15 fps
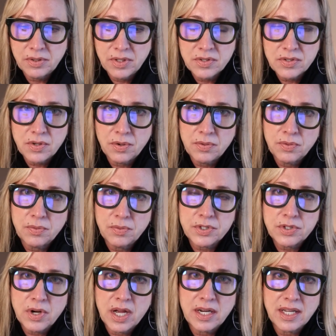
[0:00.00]
And so we're
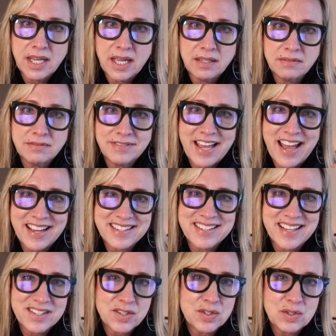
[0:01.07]
trying to get
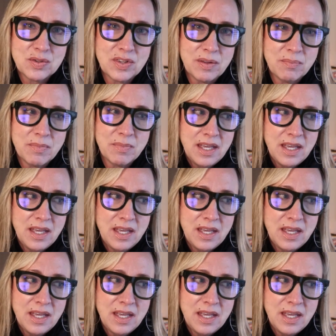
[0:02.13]
access to them.